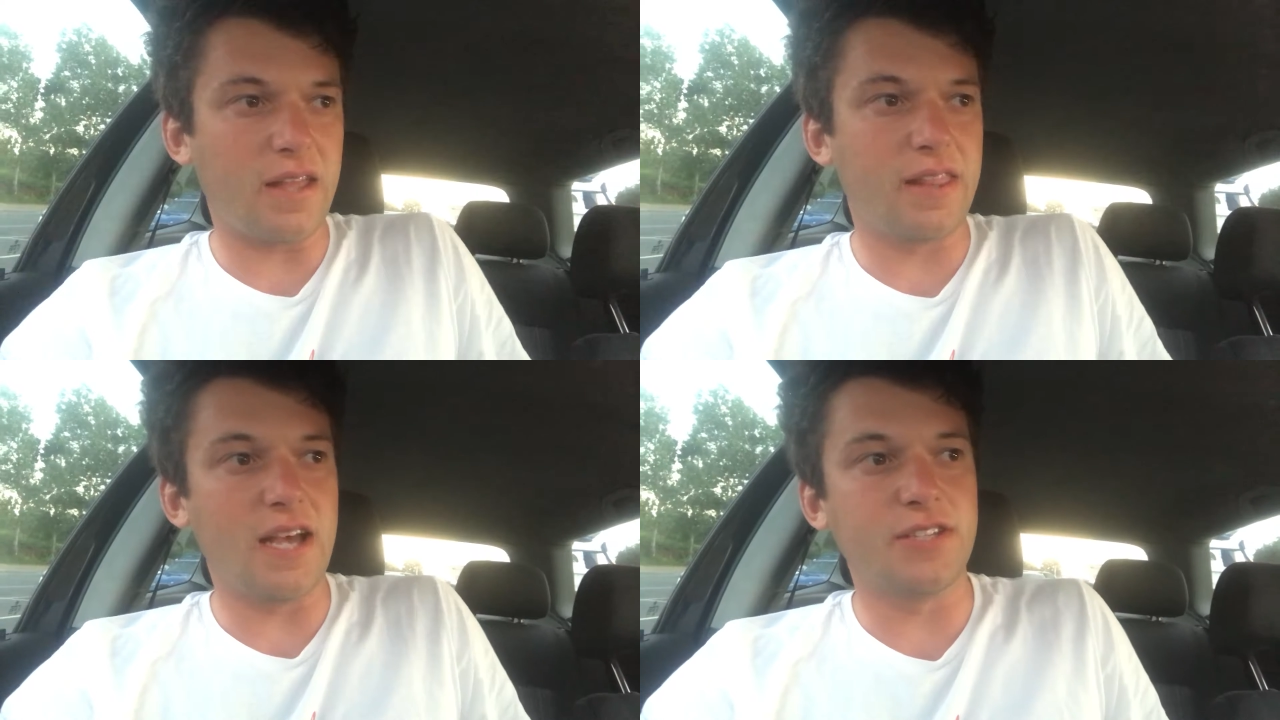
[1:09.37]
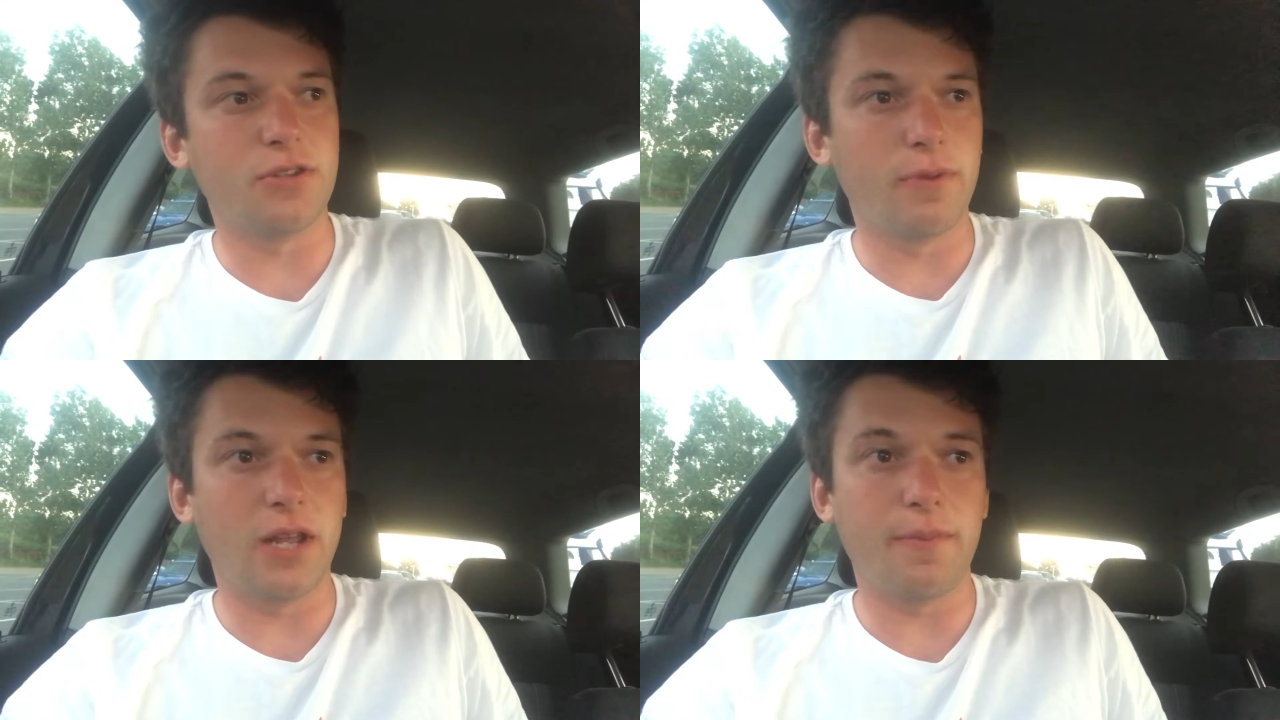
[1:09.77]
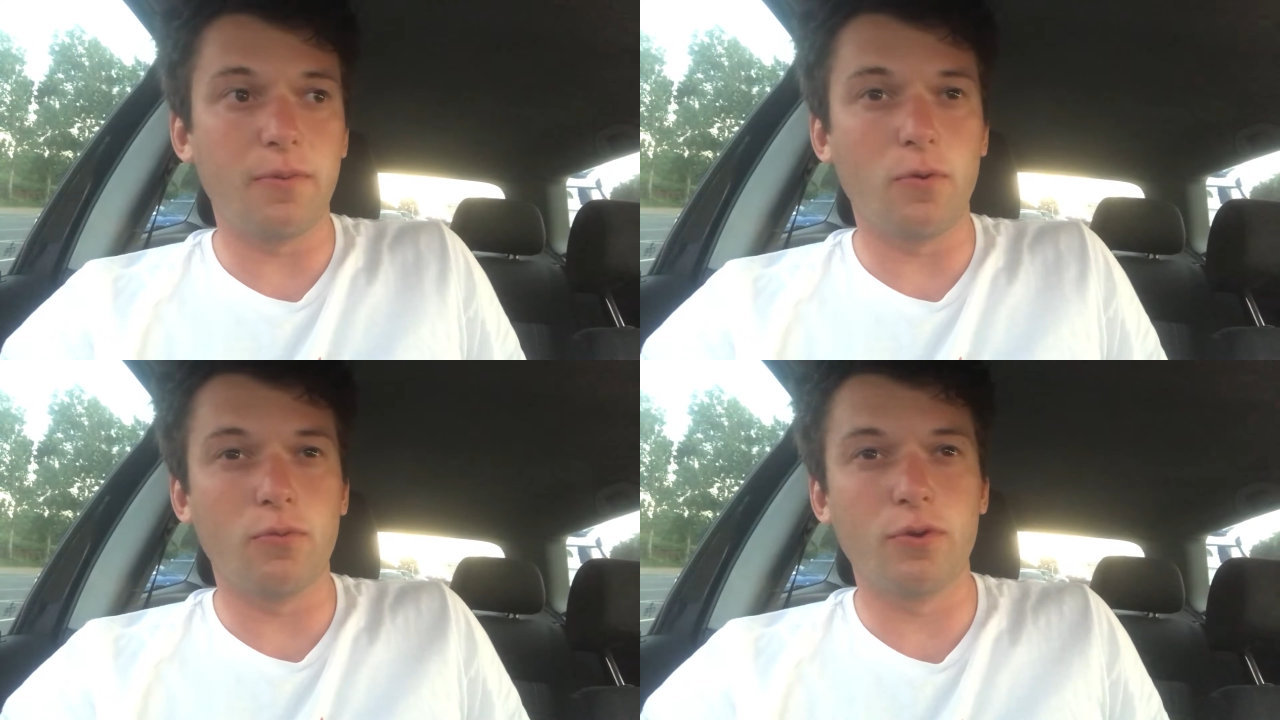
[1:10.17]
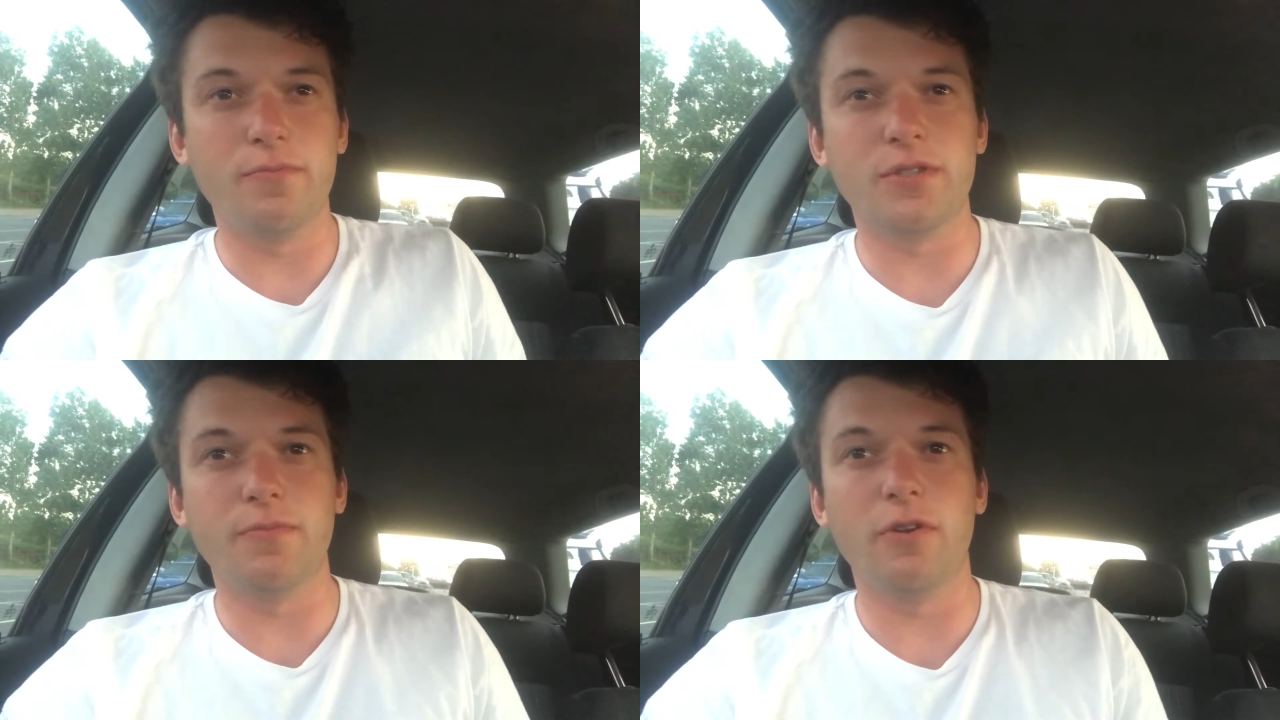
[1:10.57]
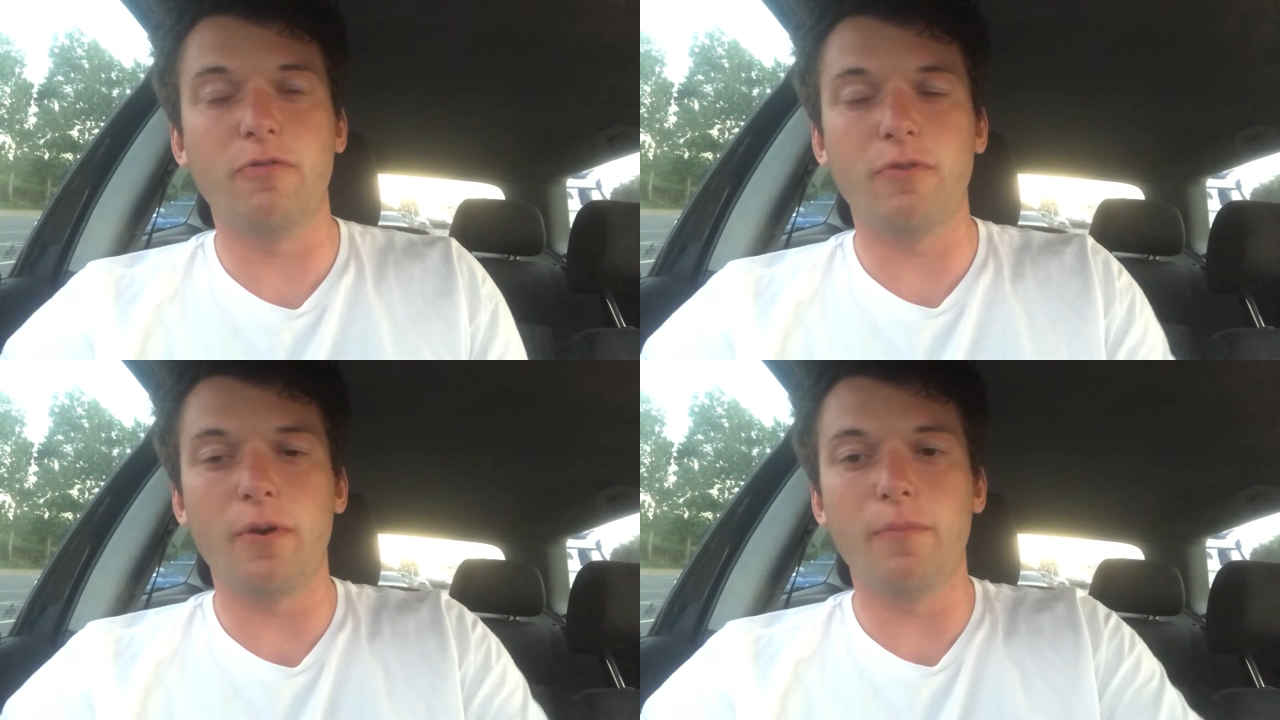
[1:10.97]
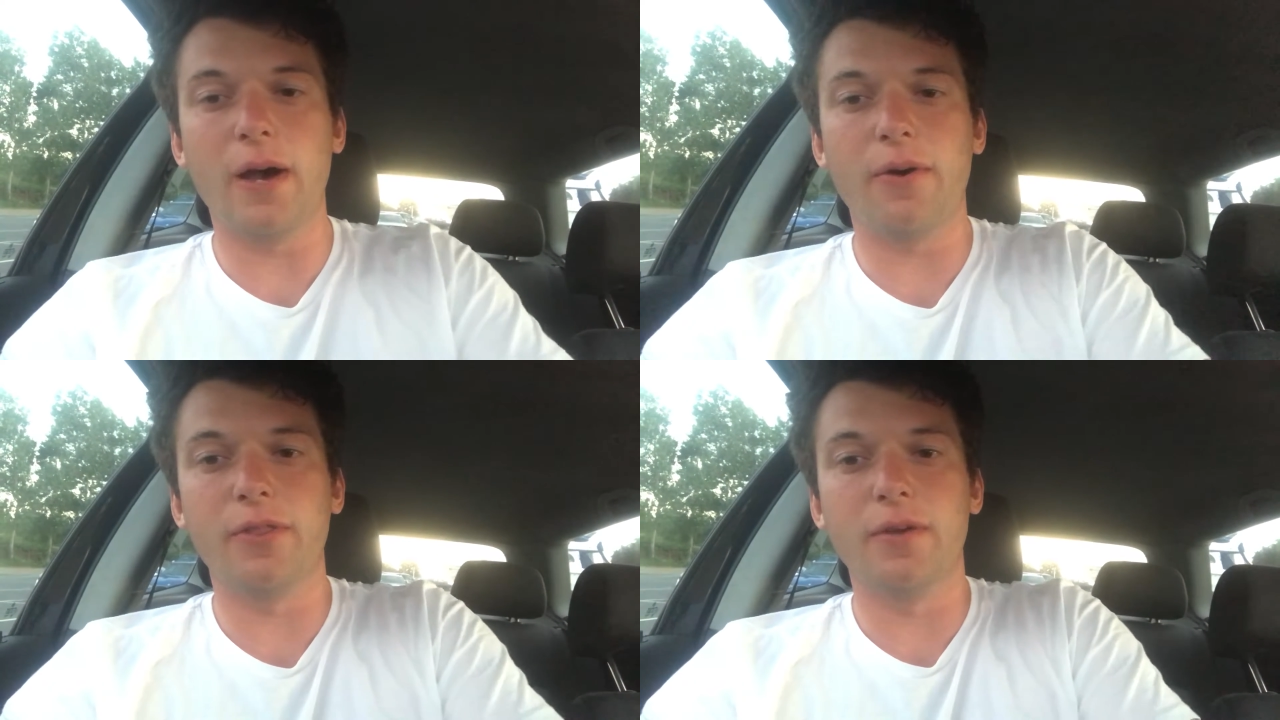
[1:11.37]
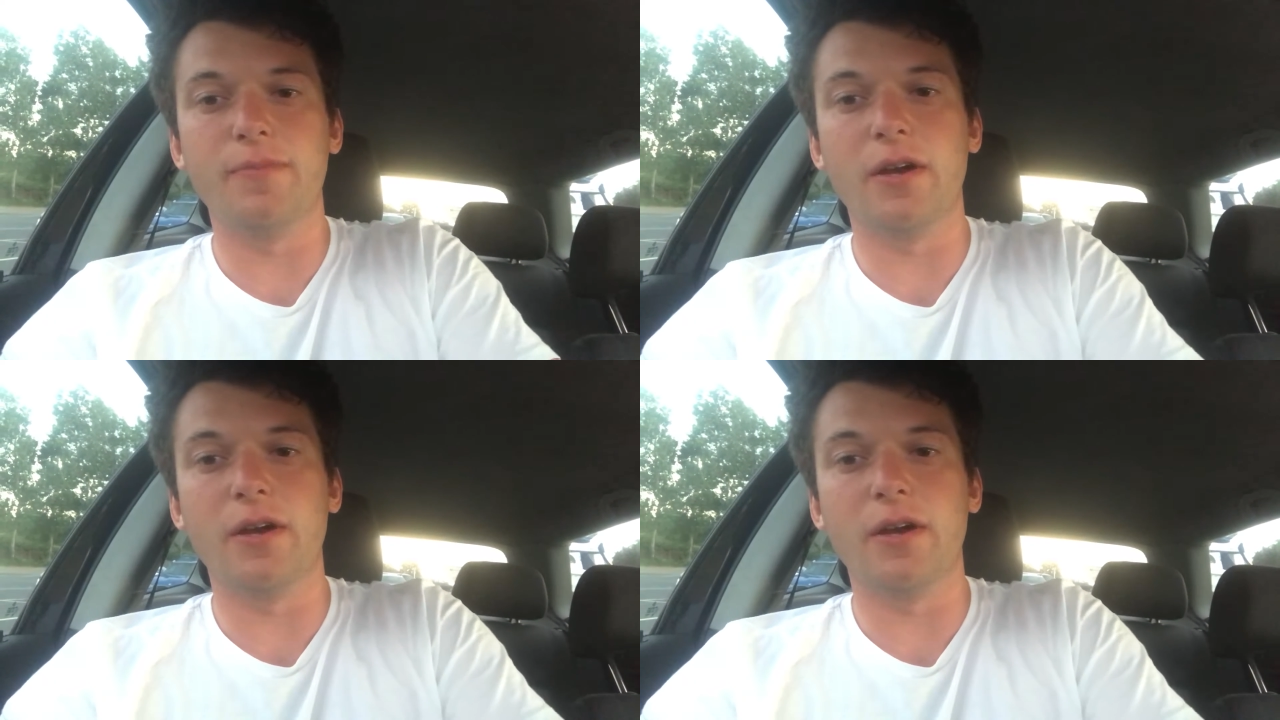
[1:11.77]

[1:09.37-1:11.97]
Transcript: there's normally a bit more room to move about on them.